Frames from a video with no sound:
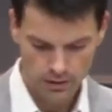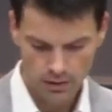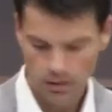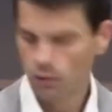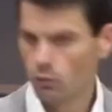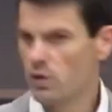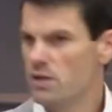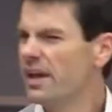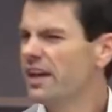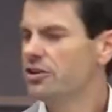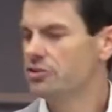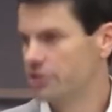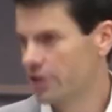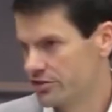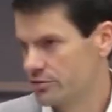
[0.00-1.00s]
we make
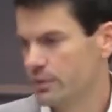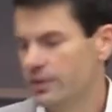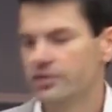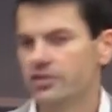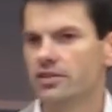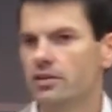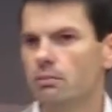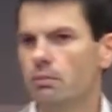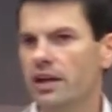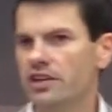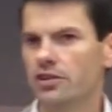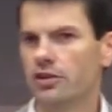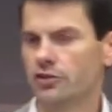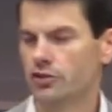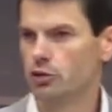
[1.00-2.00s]
judgments based
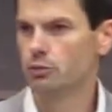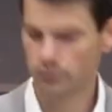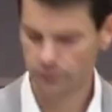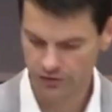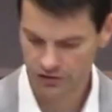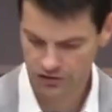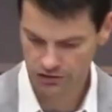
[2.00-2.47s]
on superficial